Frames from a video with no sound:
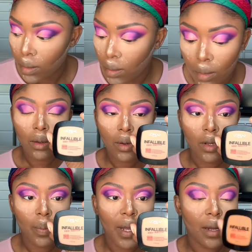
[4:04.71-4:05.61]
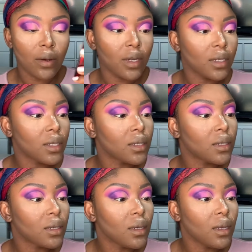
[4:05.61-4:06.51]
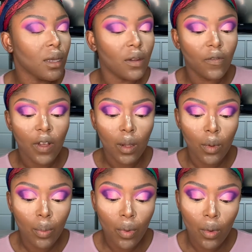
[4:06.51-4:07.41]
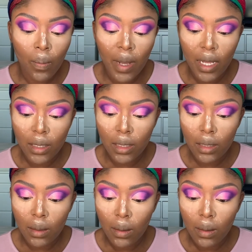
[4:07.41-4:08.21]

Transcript: L'Oreal Paris Infallible Pro Matte